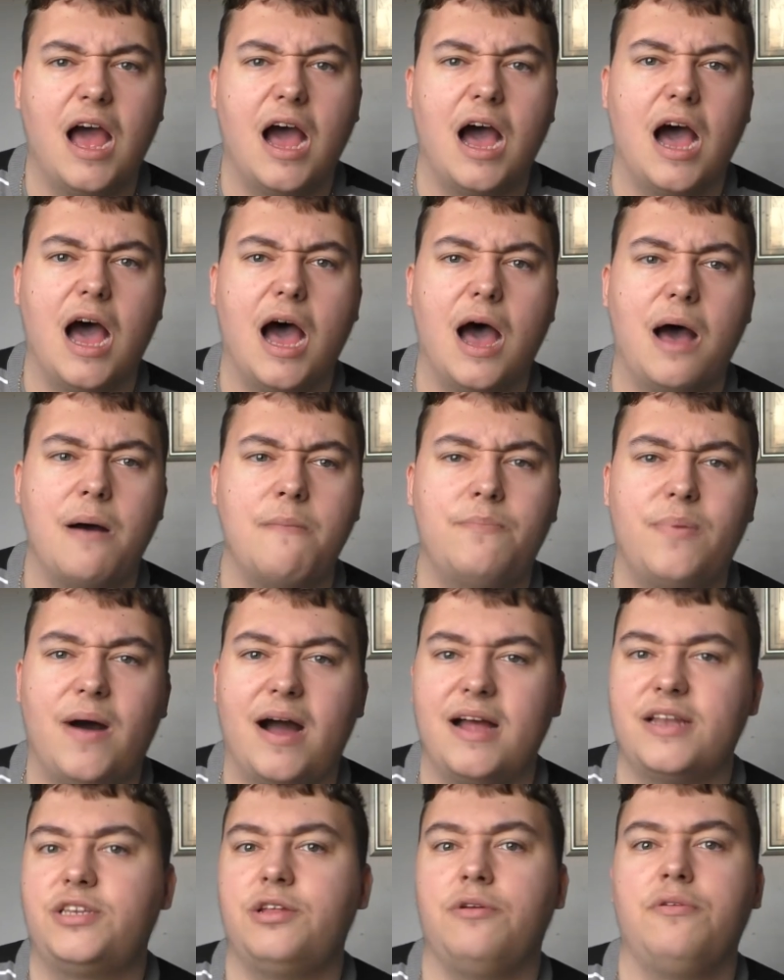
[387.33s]
Um, but
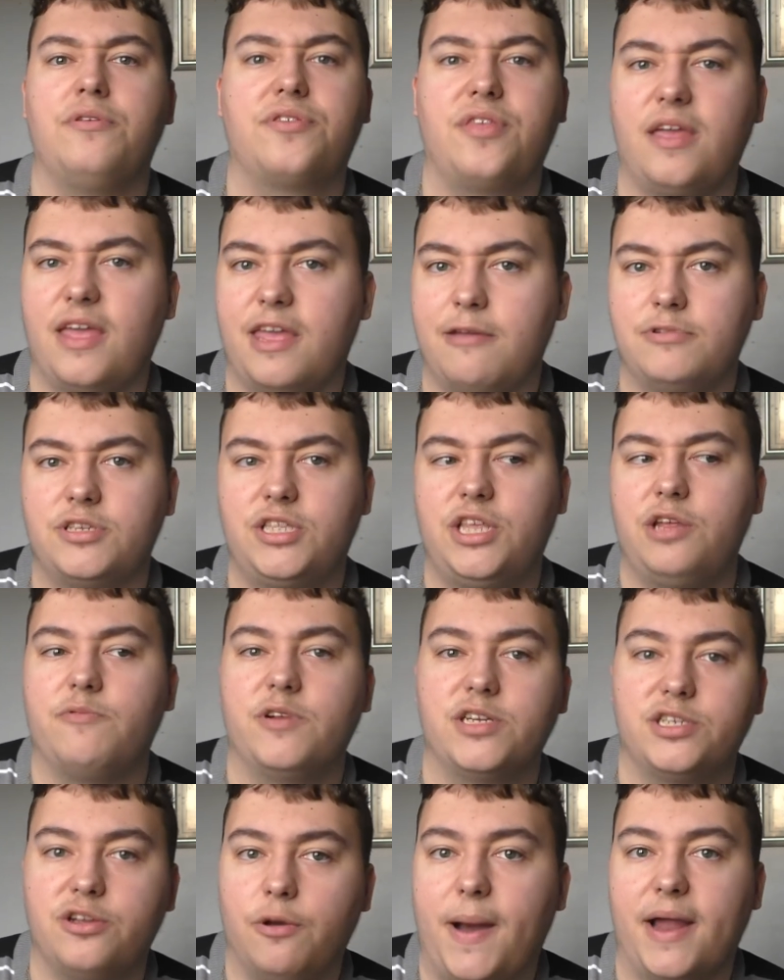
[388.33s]
I do think it was the
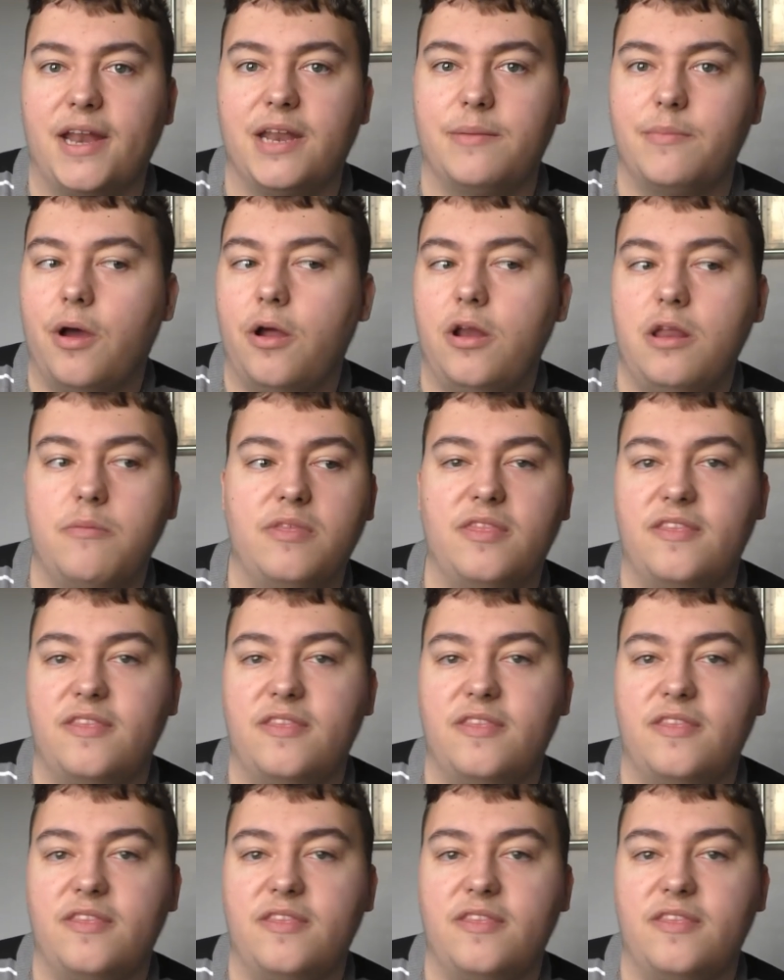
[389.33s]
original Pandemonium,